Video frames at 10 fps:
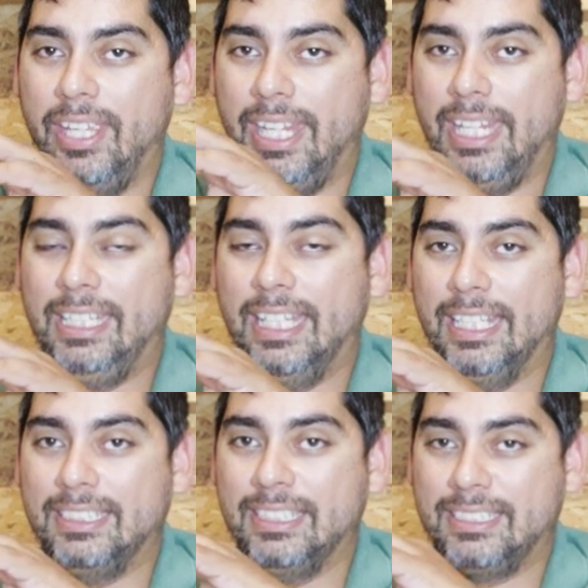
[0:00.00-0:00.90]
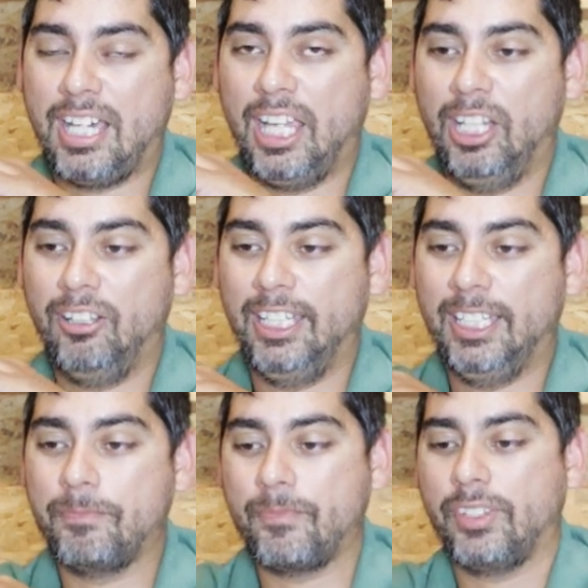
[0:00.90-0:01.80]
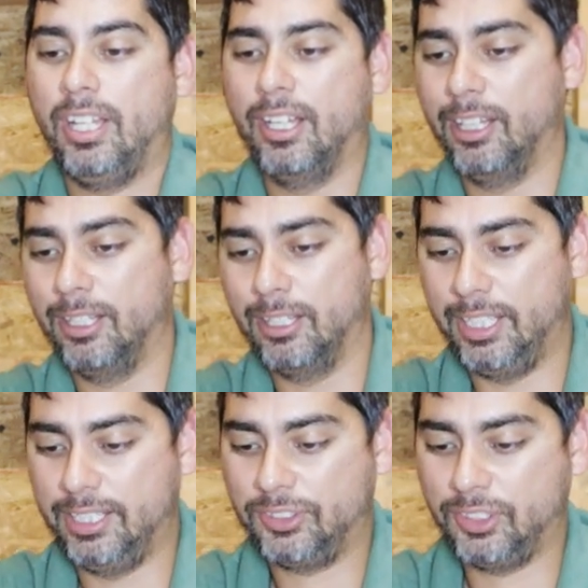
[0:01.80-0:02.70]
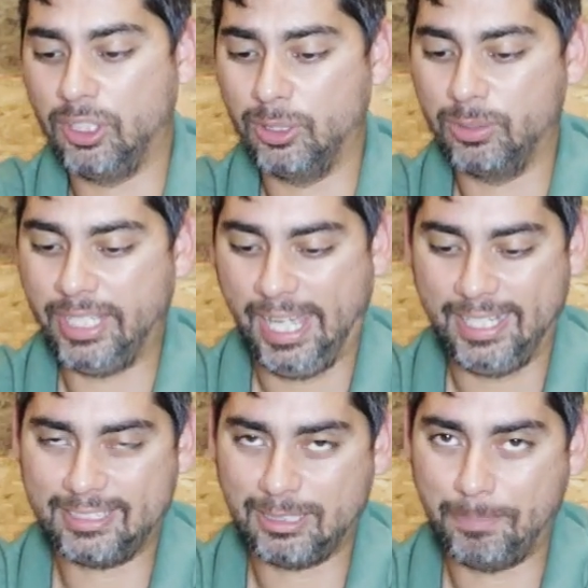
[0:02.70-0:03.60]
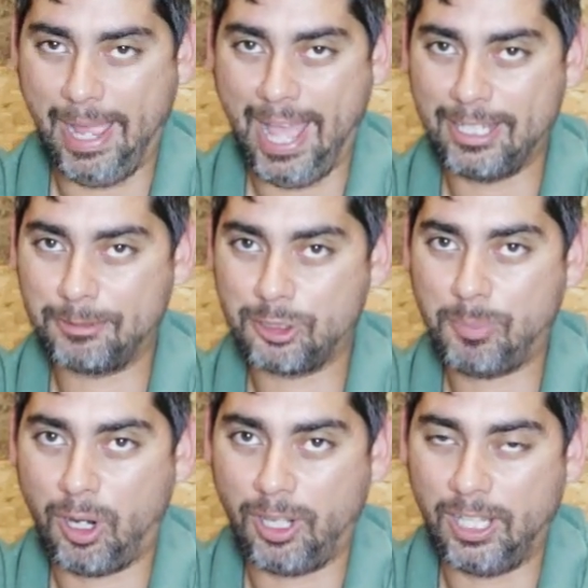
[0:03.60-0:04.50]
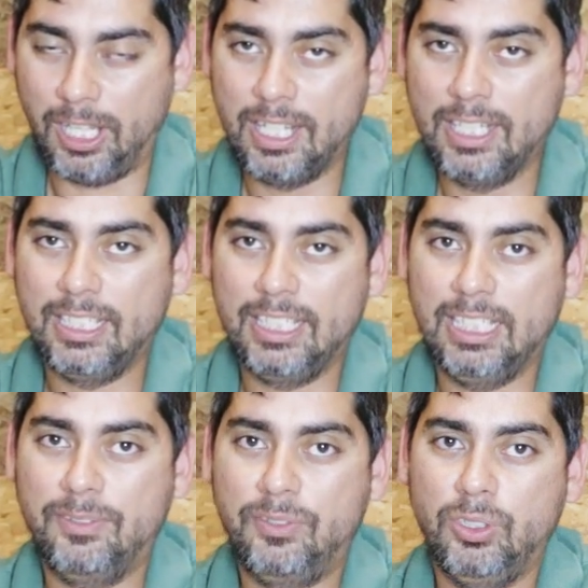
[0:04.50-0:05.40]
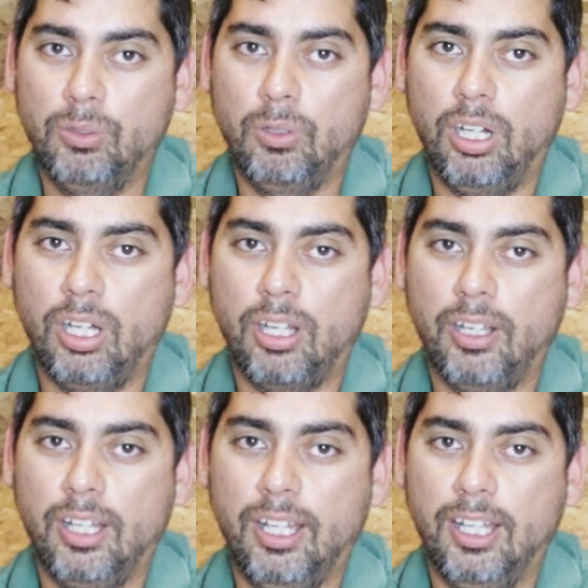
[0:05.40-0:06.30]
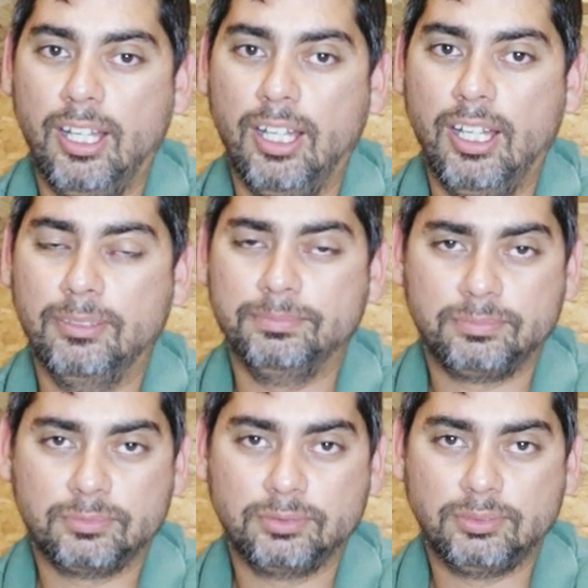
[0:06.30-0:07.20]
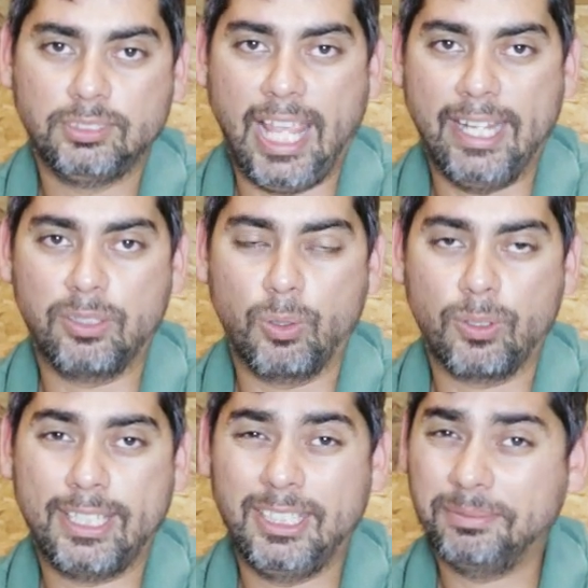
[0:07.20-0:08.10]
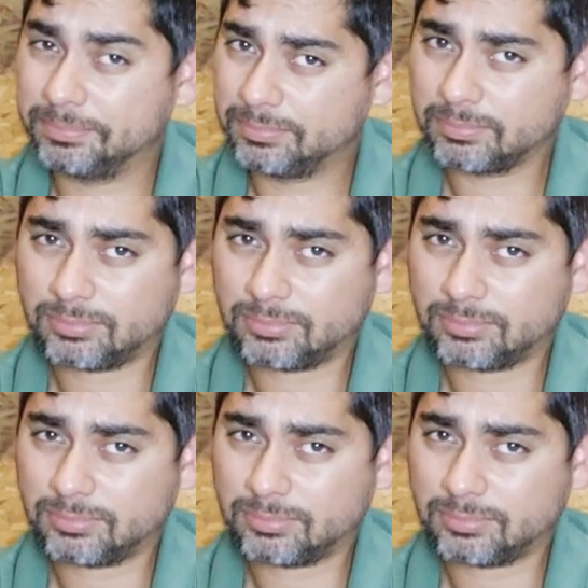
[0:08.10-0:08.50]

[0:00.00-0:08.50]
They get tiring, and so that is the bad part if you are hand corking.